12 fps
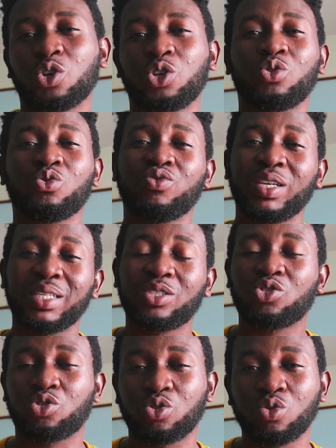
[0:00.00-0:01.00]
So you read
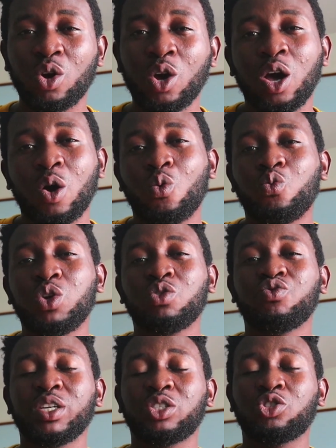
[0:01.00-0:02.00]
through, we
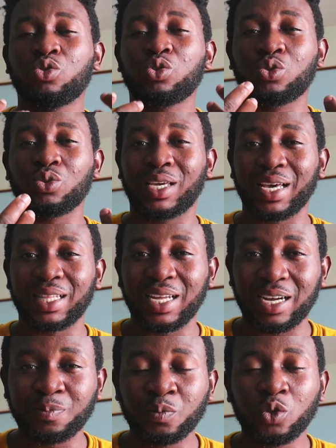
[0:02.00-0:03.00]
read through
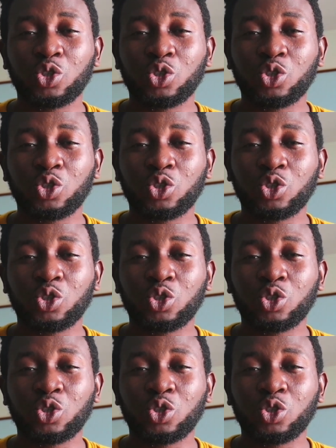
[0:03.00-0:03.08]
together